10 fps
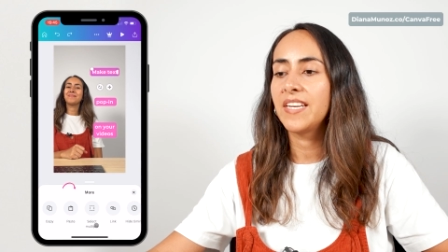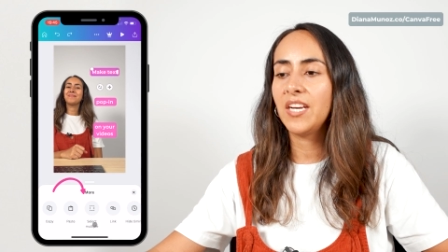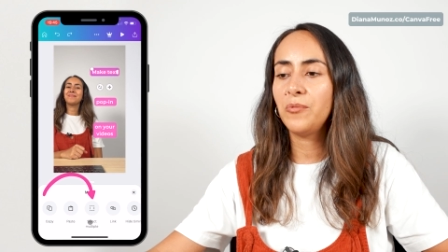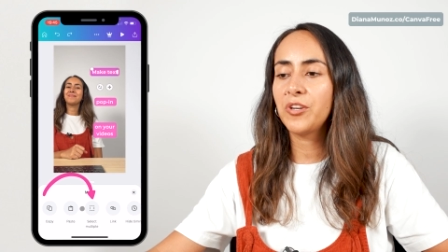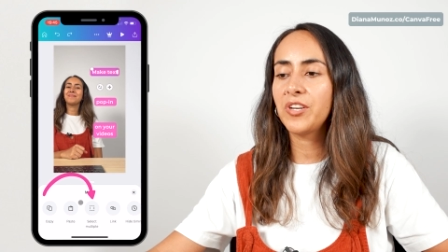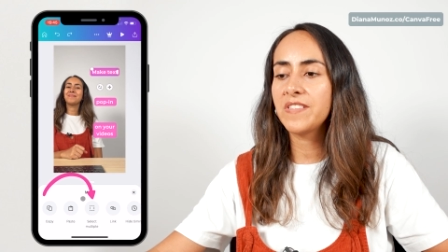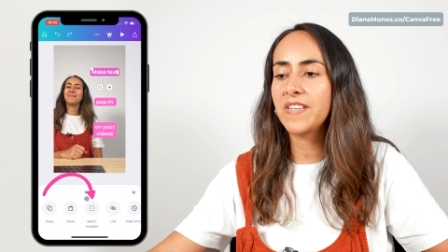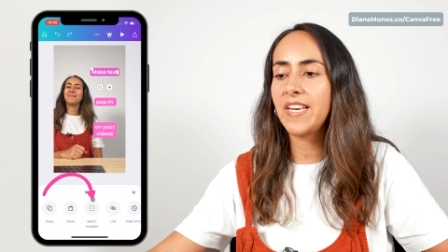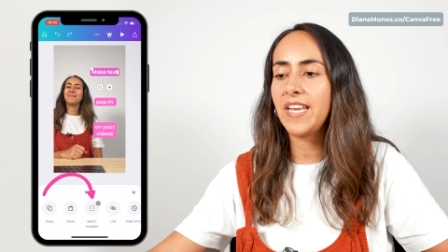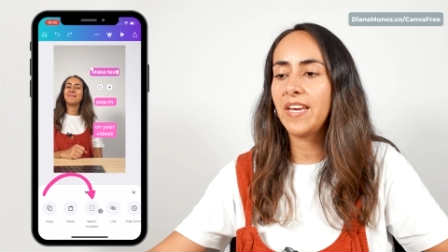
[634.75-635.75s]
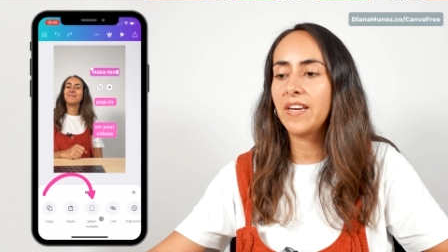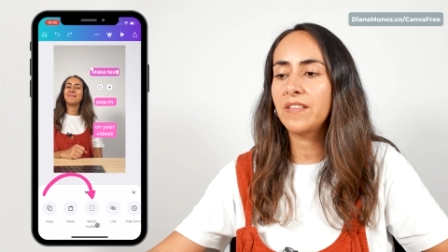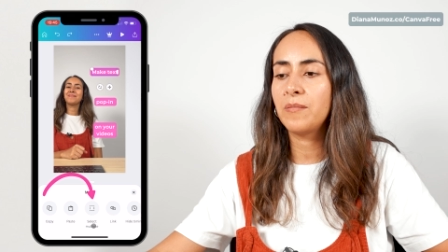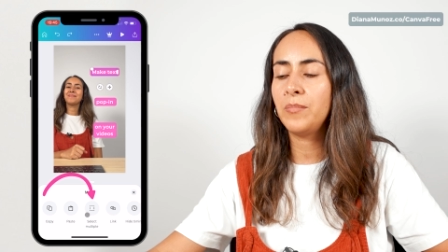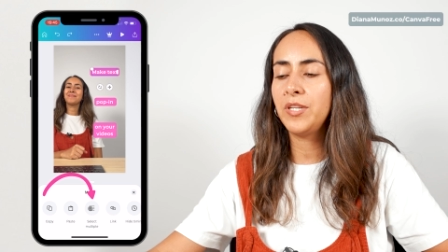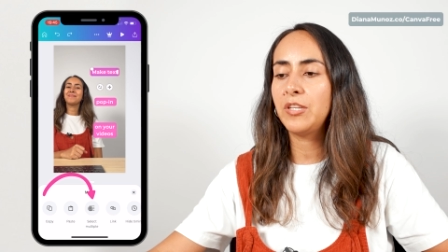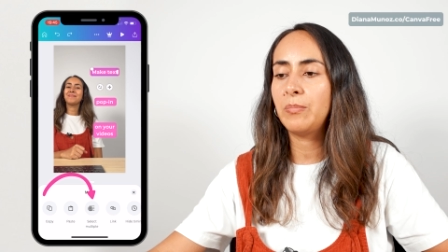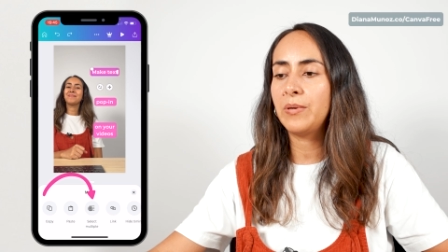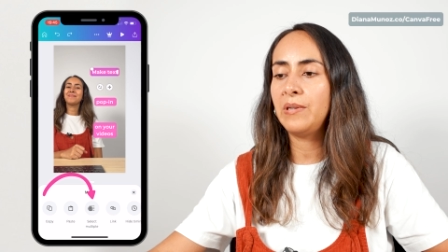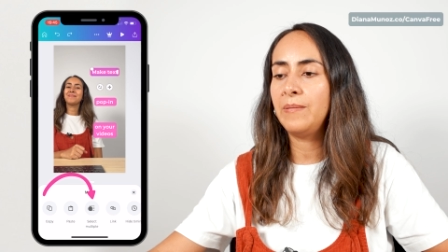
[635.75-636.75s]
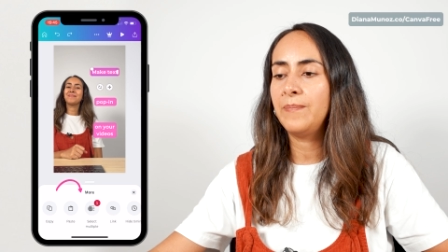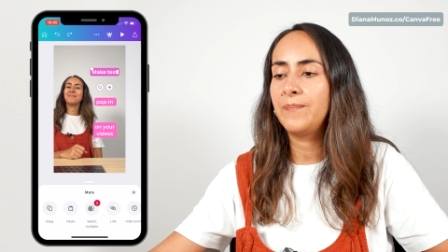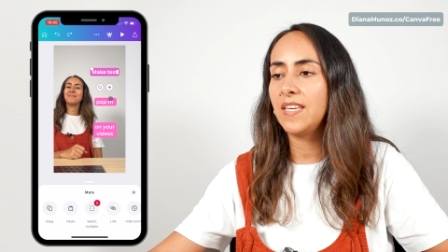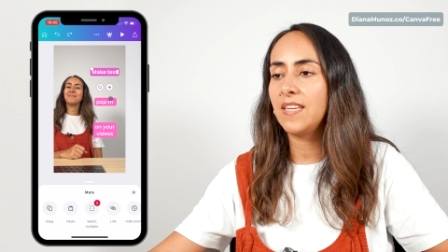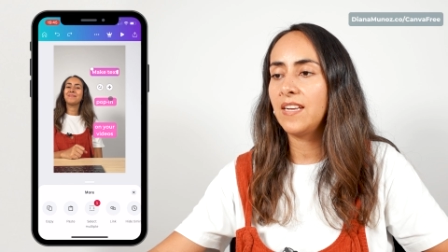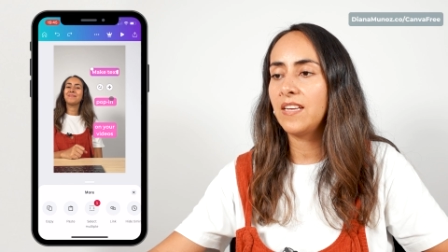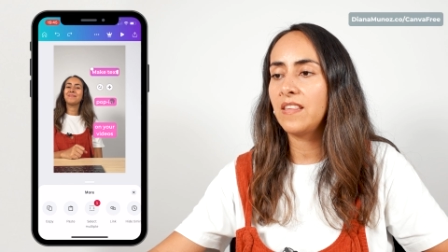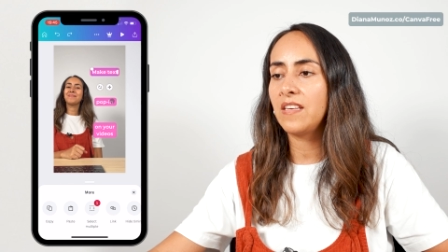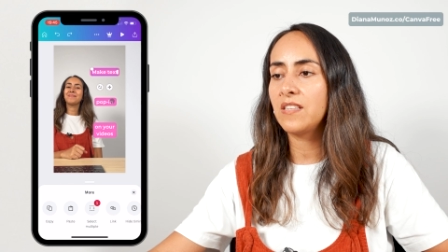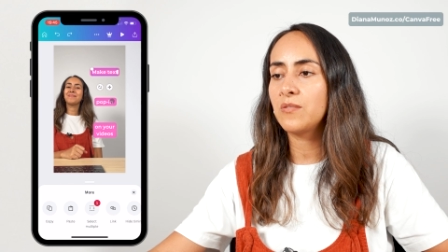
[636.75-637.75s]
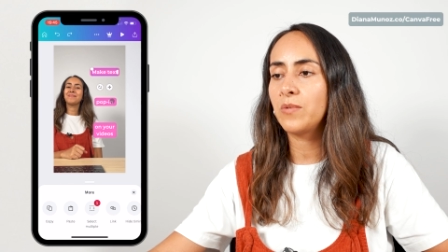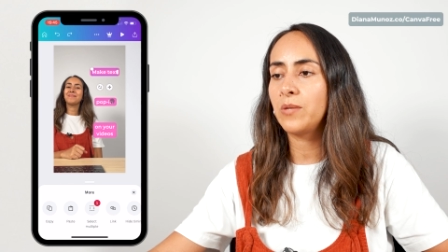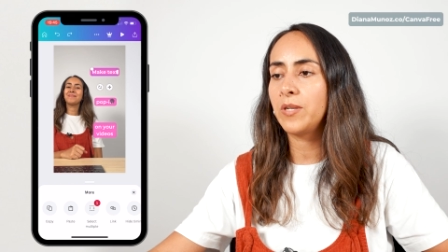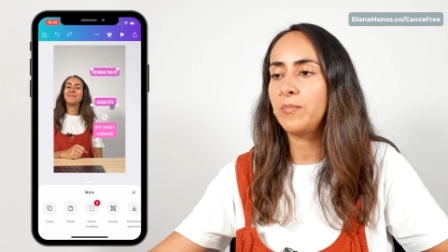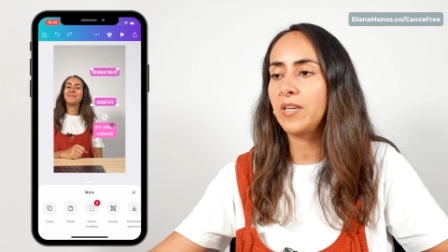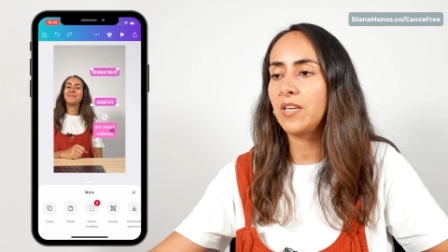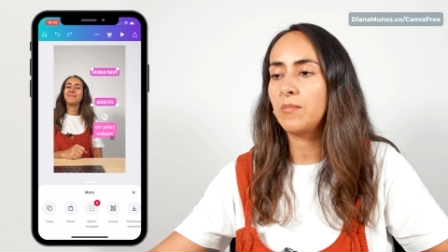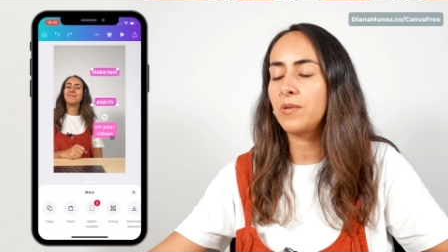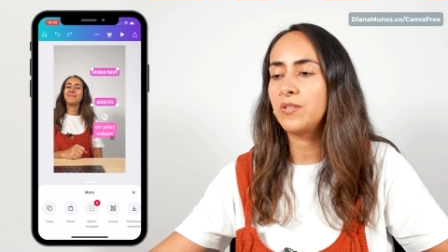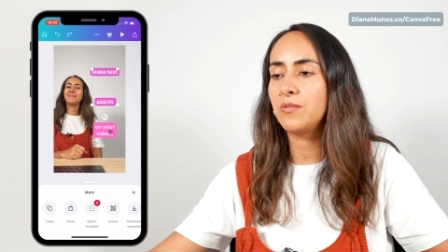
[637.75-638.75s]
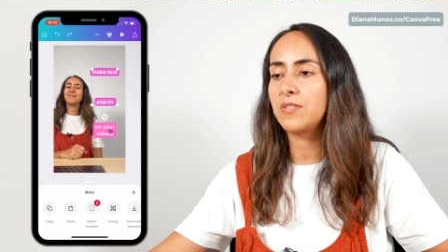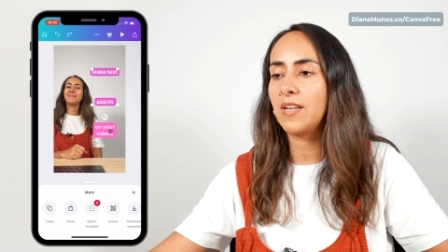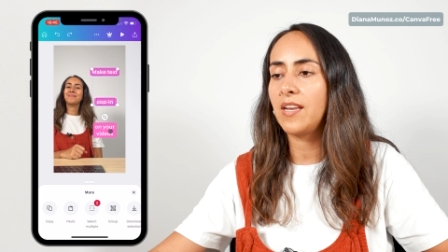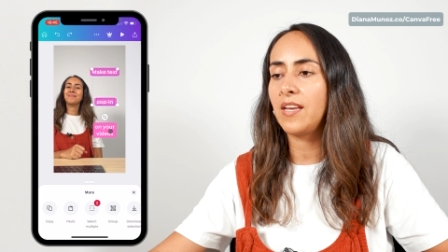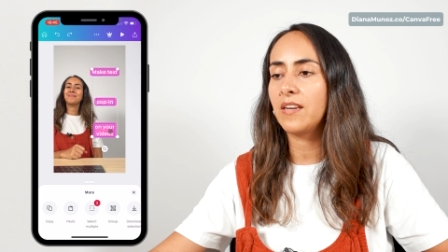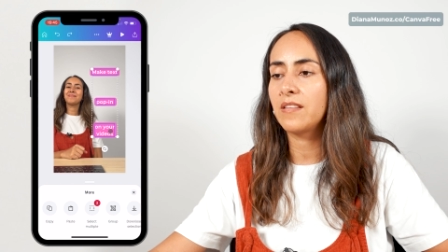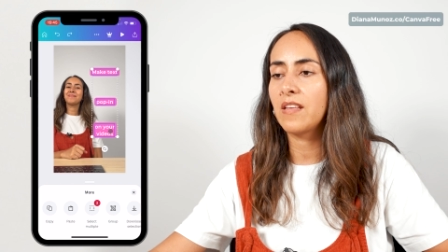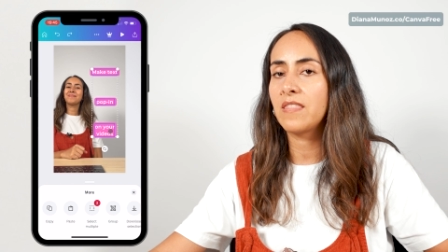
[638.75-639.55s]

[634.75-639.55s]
Now we're gonna select multiple, and like this we will be able to select